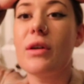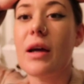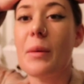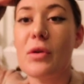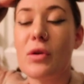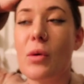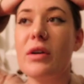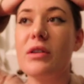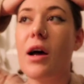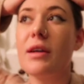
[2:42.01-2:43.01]
Like, I'm so
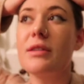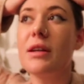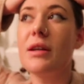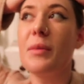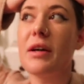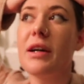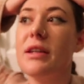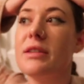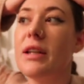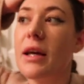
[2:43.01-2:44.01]
exhausted
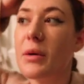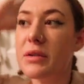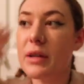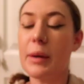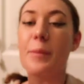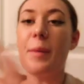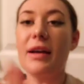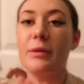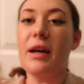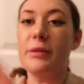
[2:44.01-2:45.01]
because today was just like
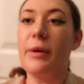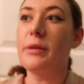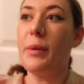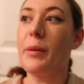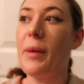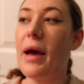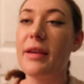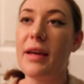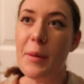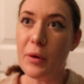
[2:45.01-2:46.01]
back to back to back to back to back.
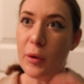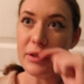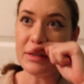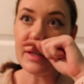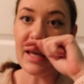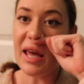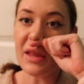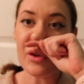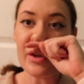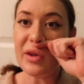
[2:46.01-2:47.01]
Like, I've been going since like
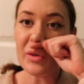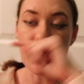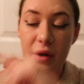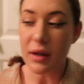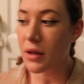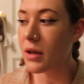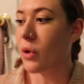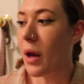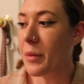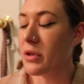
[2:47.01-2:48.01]
eight thirty this morning,
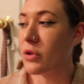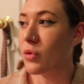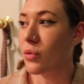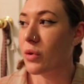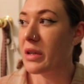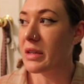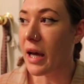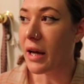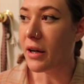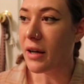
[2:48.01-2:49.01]
so I'm just really
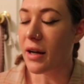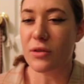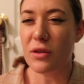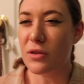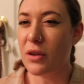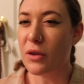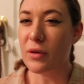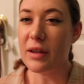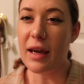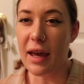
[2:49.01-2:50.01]
tired, and I was also like
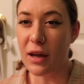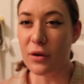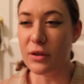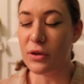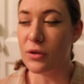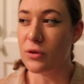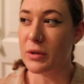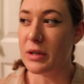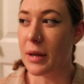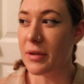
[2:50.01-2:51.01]
really hangry too, so
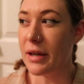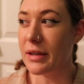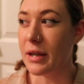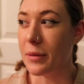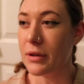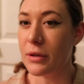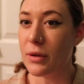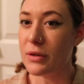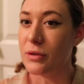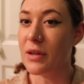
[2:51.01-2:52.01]
we stopped at A and W
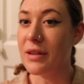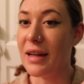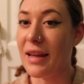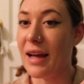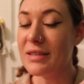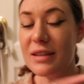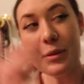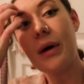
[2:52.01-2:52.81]
as you saw in that last clip.